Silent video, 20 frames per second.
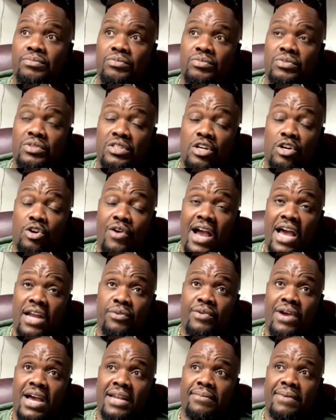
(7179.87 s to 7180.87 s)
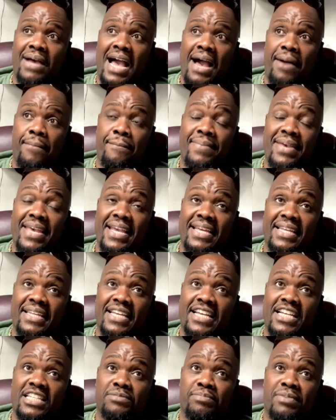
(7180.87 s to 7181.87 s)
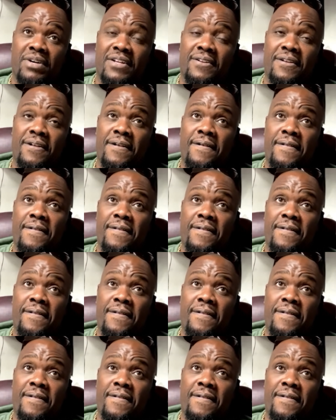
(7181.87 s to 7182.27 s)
the crowd around him, how big it is, but